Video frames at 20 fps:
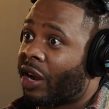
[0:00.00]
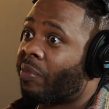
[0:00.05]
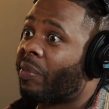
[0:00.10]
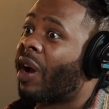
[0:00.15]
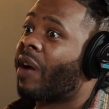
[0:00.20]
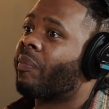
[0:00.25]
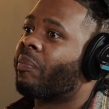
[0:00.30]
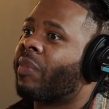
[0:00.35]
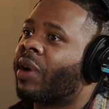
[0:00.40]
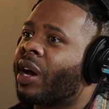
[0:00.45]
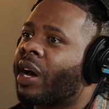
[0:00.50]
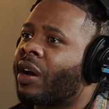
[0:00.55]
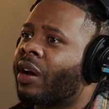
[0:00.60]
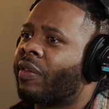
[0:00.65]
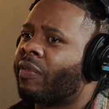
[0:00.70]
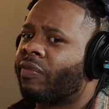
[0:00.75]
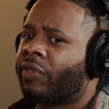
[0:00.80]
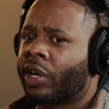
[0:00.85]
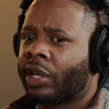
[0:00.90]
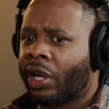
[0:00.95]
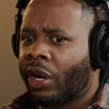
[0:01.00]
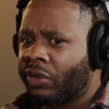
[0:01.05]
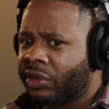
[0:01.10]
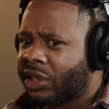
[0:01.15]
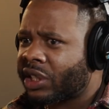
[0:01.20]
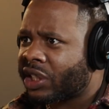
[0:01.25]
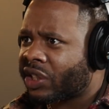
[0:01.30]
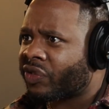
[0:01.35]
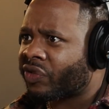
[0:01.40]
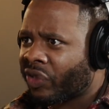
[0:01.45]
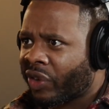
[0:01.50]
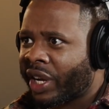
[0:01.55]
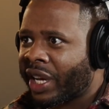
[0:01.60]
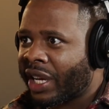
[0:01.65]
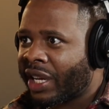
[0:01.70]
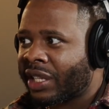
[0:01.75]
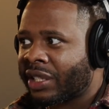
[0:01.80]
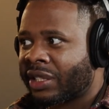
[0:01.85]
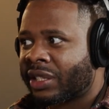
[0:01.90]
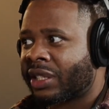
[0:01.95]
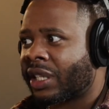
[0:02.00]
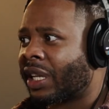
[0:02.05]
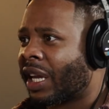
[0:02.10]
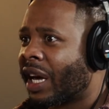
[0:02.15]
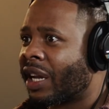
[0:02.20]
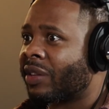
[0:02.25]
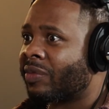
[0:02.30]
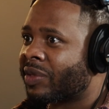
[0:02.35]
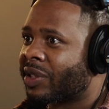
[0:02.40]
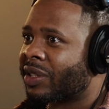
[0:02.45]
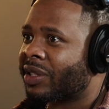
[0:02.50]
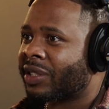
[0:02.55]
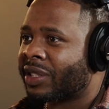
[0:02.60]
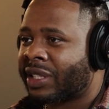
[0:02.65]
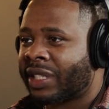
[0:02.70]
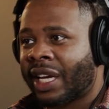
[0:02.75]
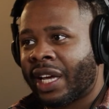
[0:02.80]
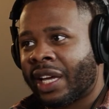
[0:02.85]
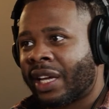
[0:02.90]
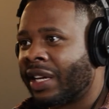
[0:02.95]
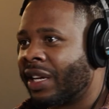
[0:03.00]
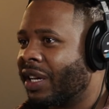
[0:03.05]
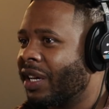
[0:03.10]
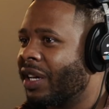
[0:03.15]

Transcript: My my closest friends, a lot of them to this day,